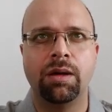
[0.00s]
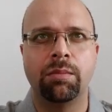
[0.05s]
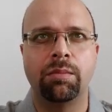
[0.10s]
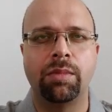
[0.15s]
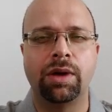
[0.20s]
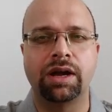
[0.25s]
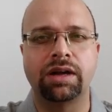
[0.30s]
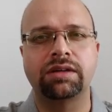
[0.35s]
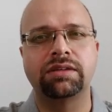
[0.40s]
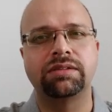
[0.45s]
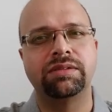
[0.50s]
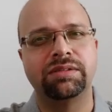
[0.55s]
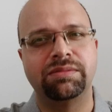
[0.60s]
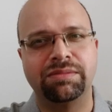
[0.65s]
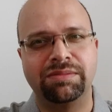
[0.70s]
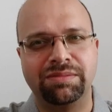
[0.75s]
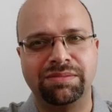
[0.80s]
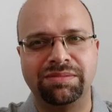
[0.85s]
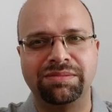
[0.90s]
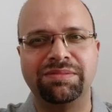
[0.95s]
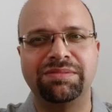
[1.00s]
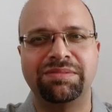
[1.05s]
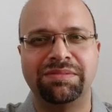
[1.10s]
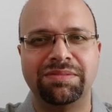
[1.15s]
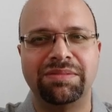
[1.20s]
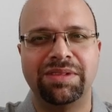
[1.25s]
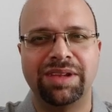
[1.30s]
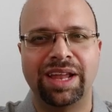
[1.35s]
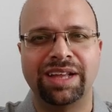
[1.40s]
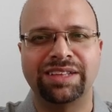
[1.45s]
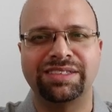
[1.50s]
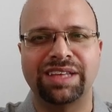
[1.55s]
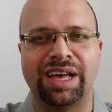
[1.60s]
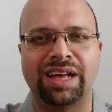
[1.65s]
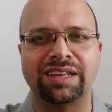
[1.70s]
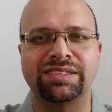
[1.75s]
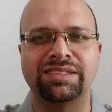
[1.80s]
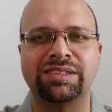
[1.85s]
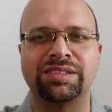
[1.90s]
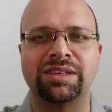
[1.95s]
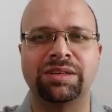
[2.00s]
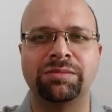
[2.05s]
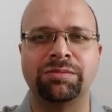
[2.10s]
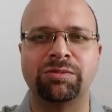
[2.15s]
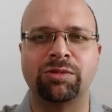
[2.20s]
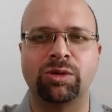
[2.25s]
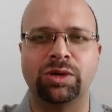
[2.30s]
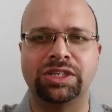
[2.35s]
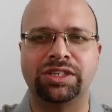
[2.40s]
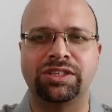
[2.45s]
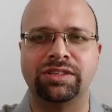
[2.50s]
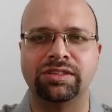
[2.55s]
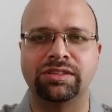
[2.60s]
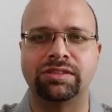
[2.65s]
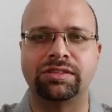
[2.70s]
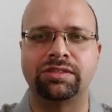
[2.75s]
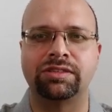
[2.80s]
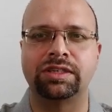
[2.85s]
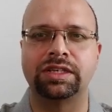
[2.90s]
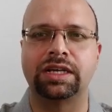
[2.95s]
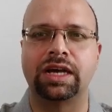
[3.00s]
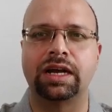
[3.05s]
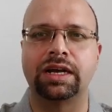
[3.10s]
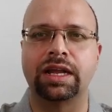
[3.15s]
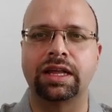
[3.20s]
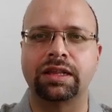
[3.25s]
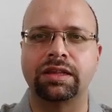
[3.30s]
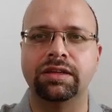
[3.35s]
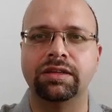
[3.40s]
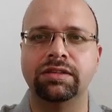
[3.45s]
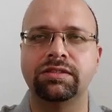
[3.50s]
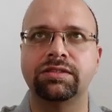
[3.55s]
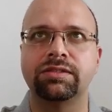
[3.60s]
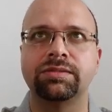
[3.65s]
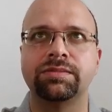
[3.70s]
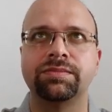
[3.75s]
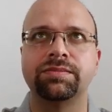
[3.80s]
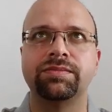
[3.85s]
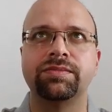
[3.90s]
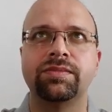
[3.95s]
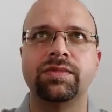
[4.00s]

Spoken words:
But let's ask some questions regarding this.